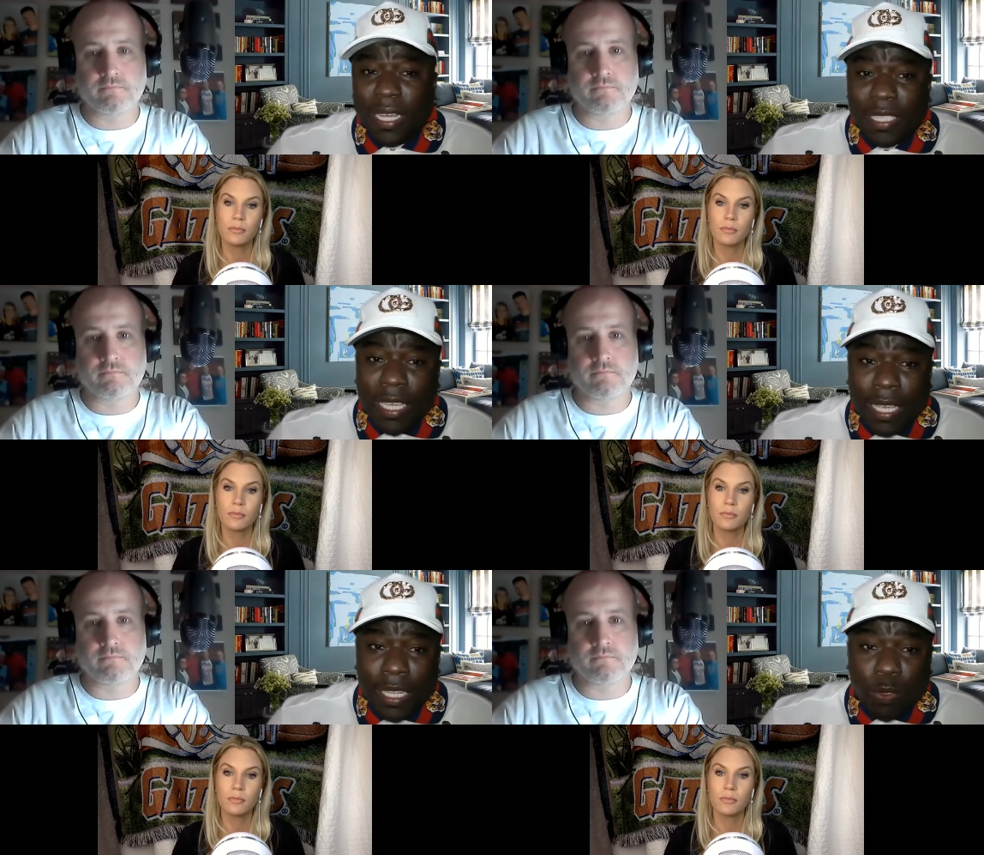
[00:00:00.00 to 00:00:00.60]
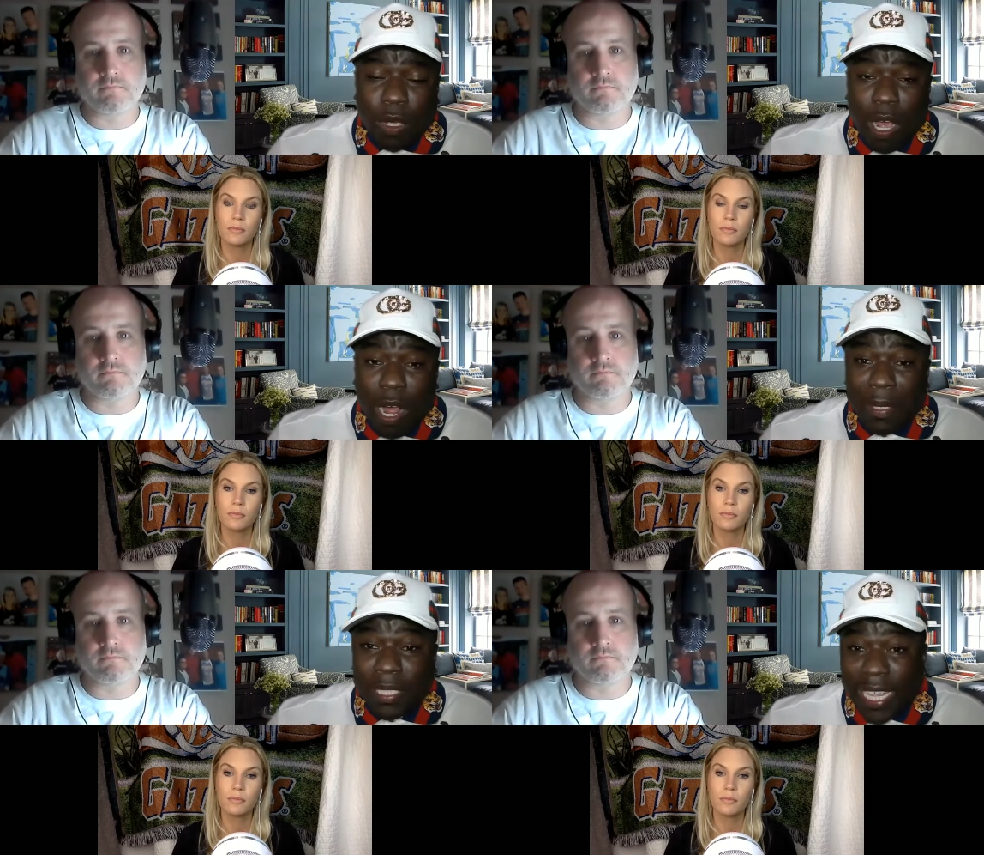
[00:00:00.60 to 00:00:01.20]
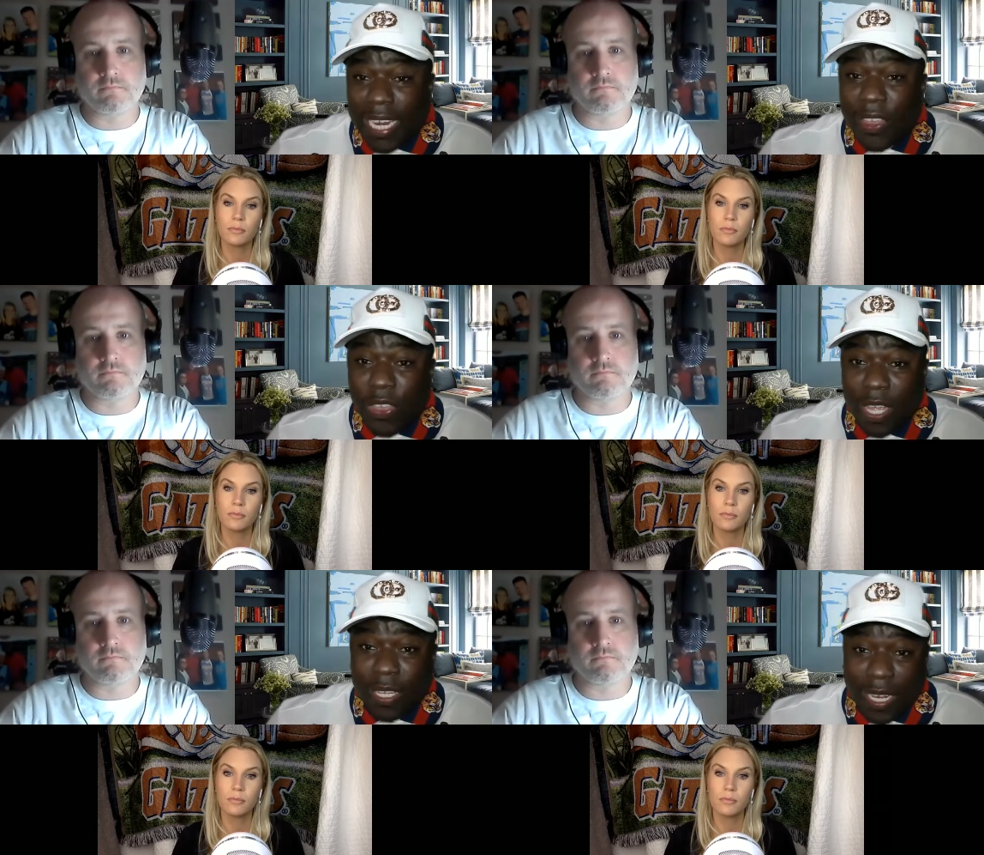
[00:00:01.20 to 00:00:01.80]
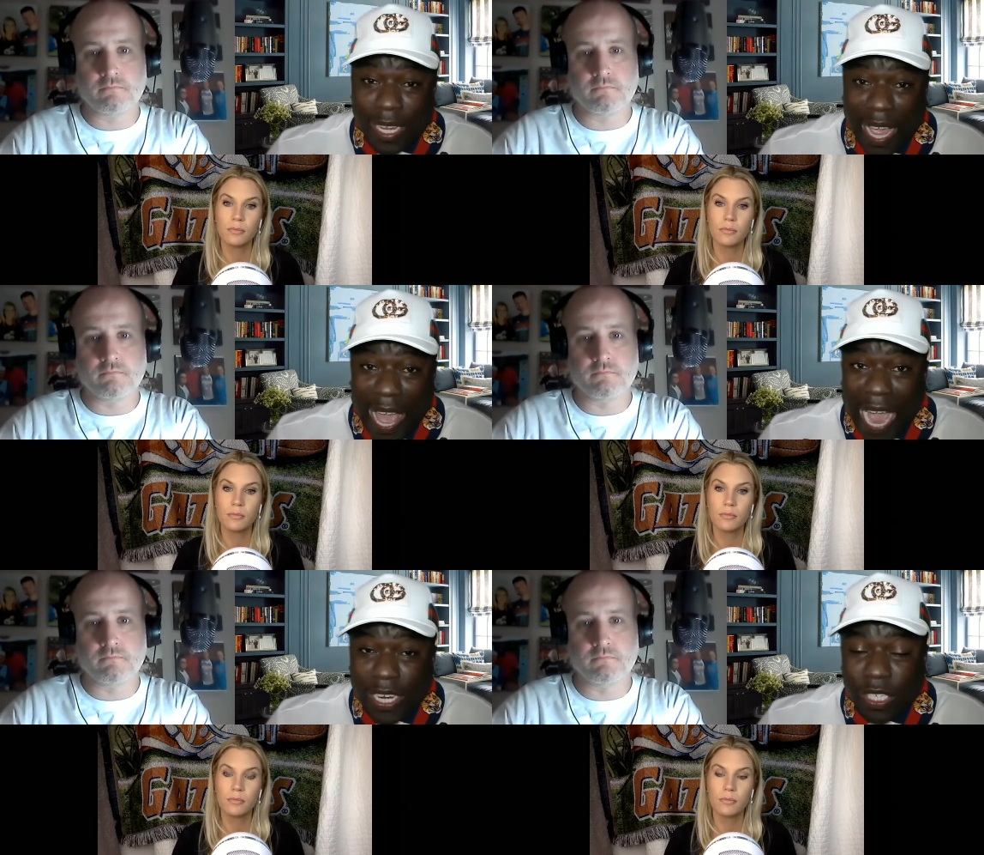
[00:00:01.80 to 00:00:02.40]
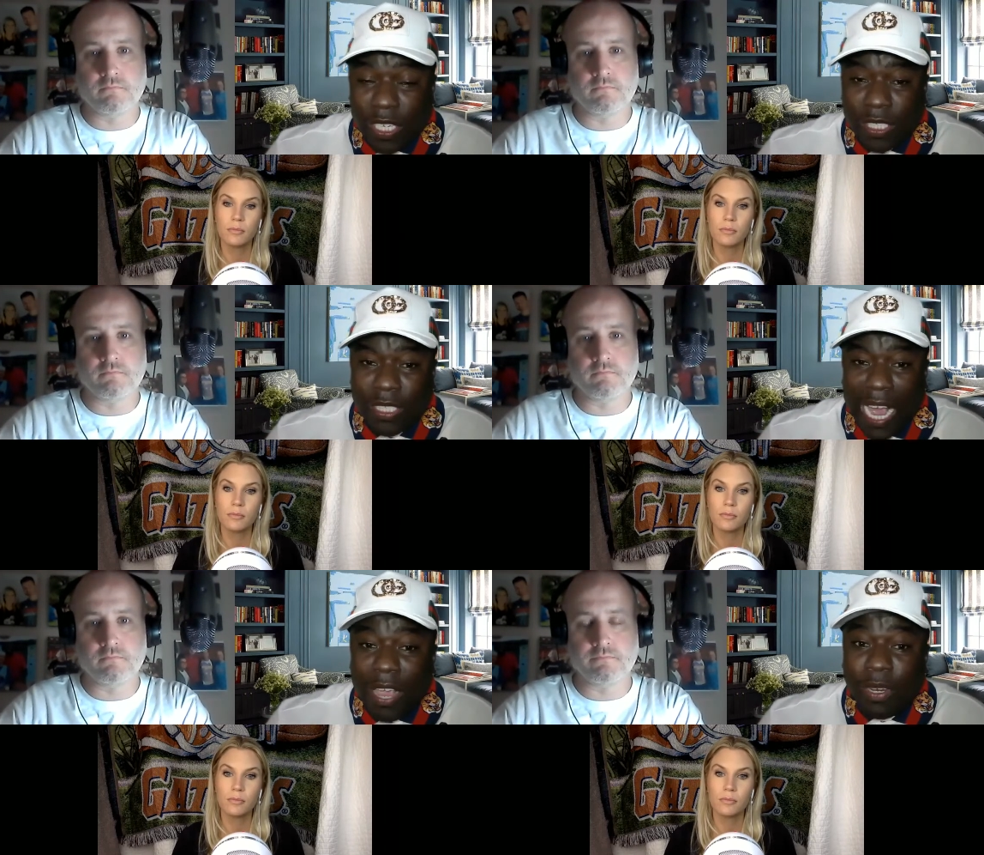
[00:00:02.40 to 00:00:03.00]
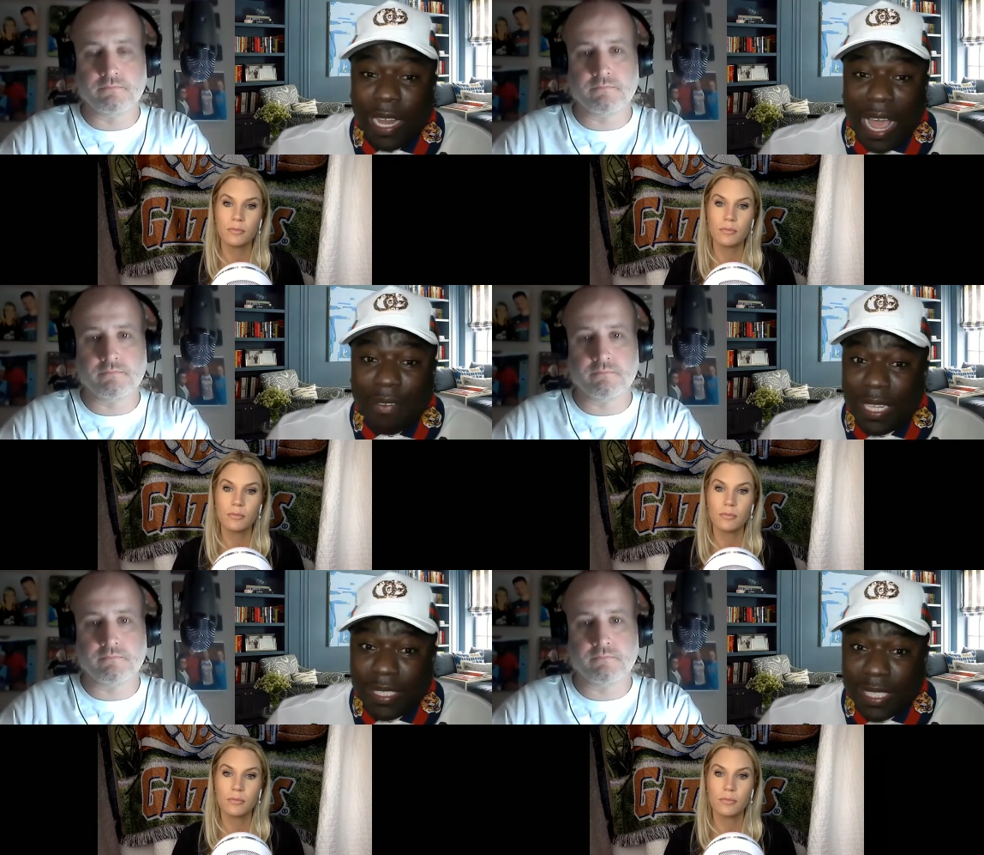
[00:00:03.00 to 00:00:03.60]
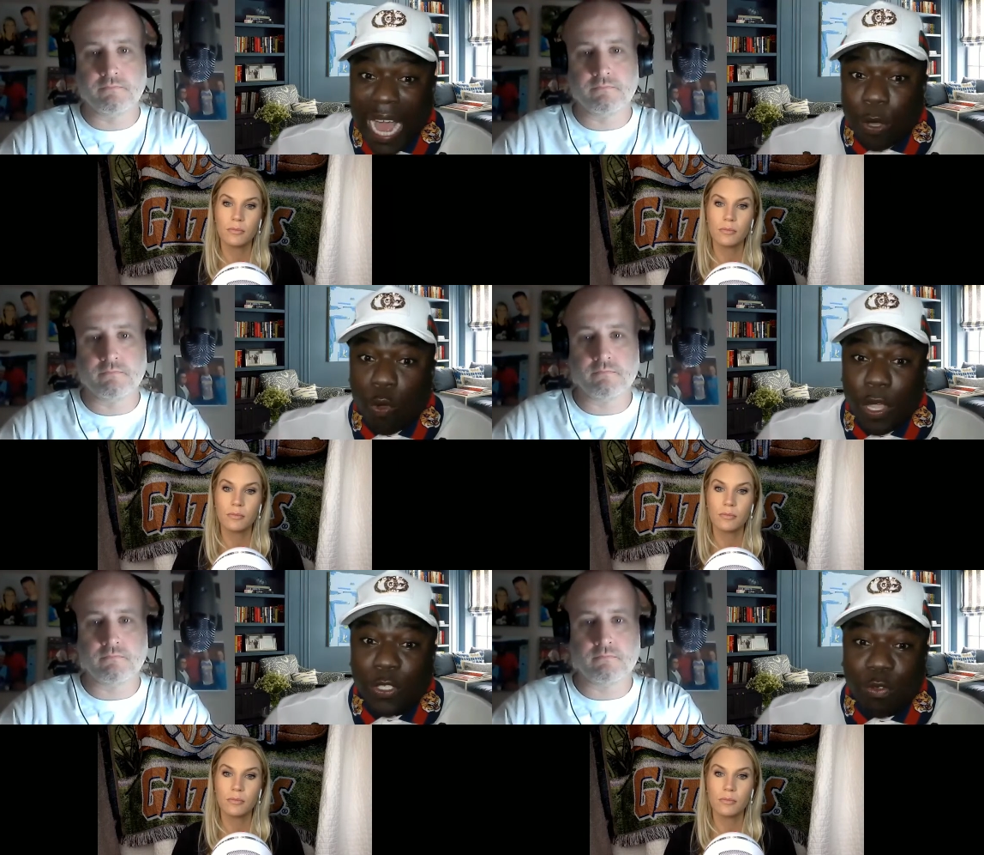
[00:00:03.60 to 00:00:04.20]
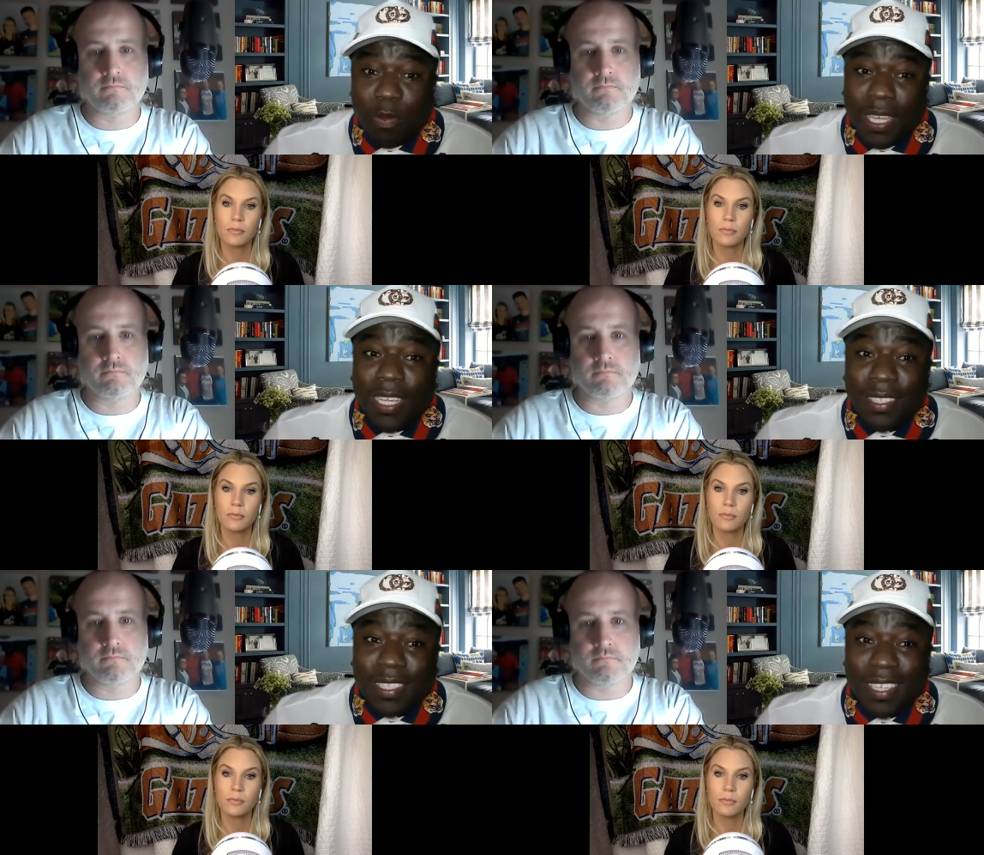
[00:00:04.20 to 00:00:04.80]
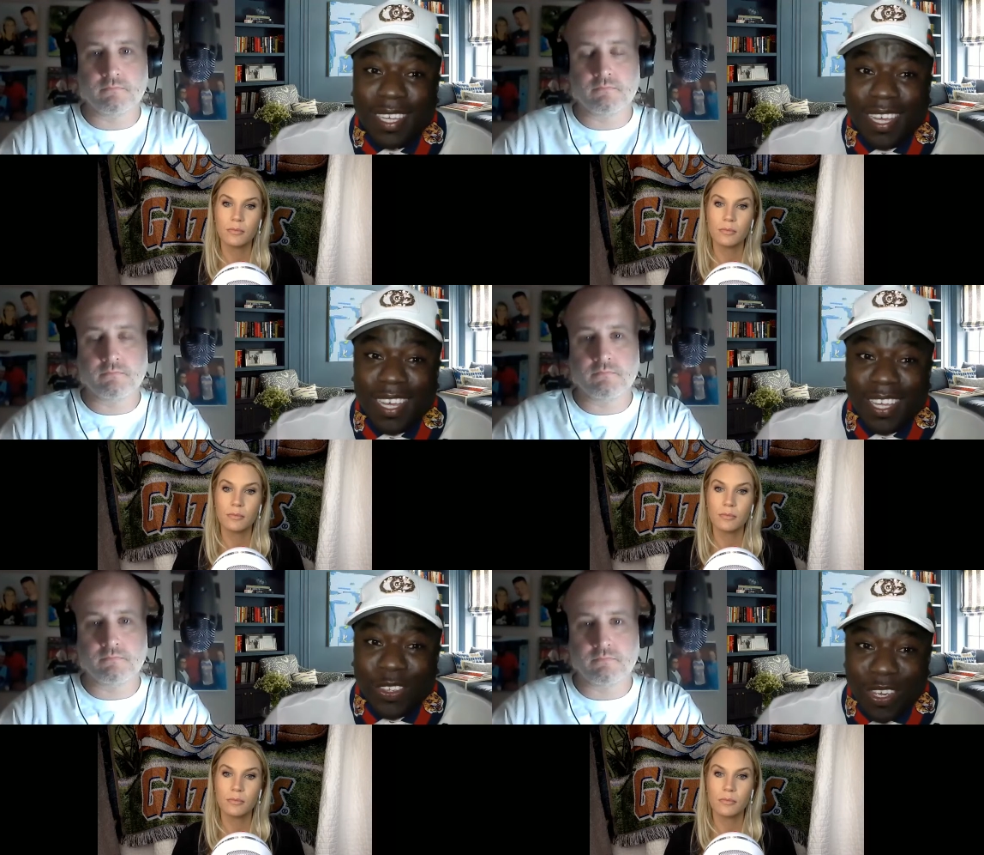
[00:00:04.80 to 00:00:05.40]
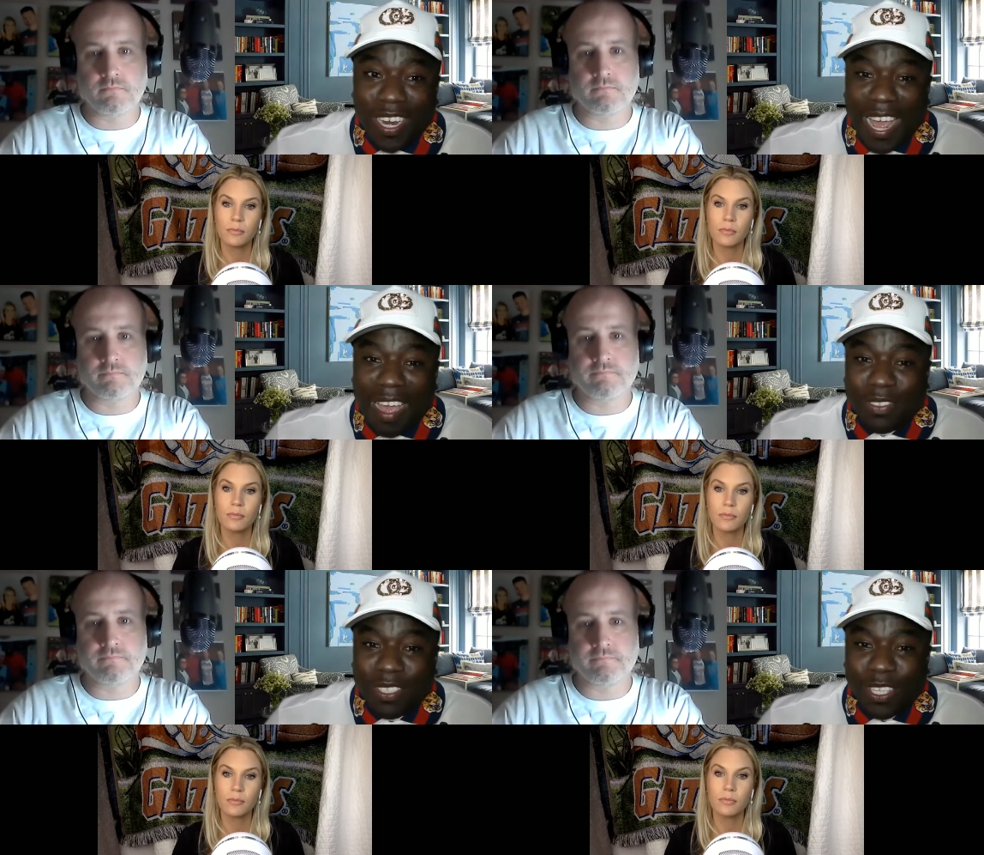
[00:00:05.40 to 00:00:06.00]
Speaker 1: seeking to accomplish anything that they actually desire in life, it's not going to be easy you're gonna have to,